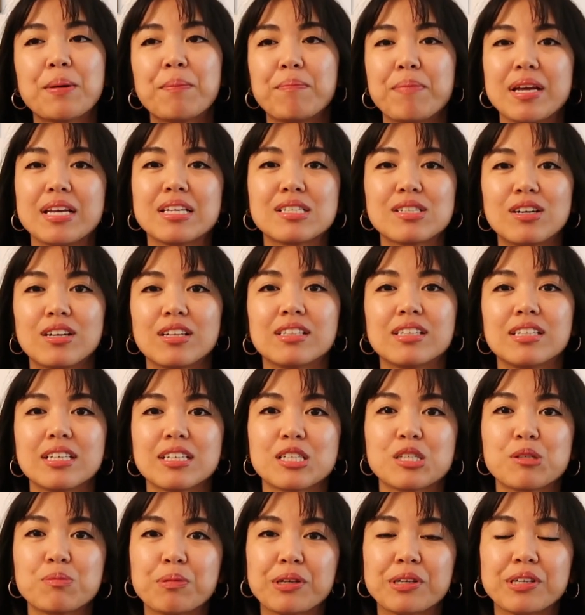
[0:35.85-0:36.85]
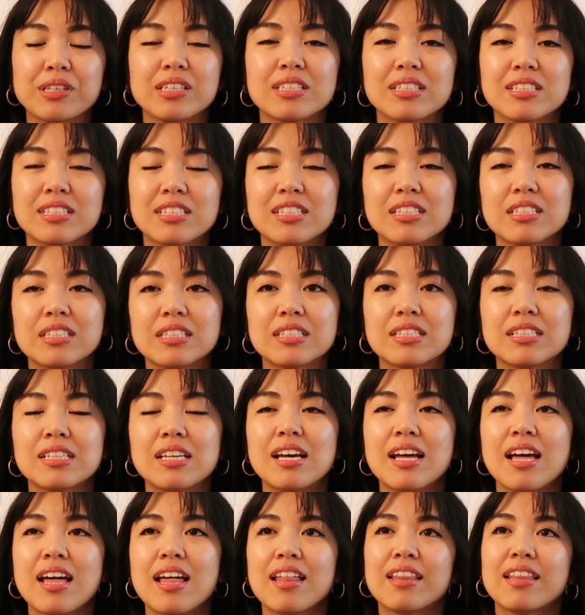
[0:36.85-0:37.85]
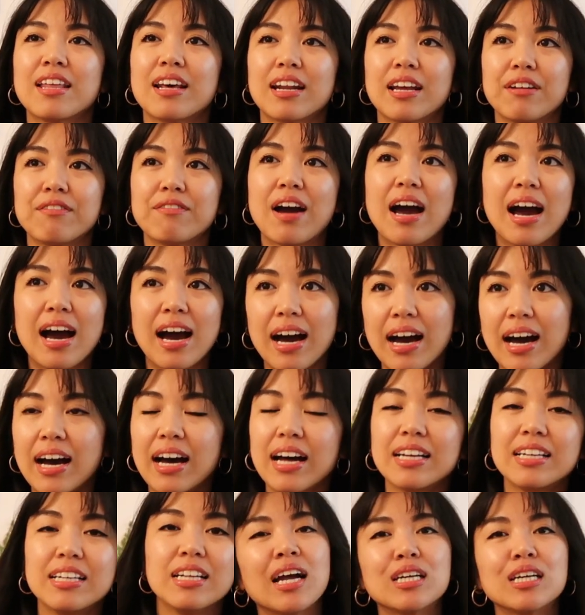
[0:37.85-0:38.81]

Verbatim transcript: based on the experiences that I've had.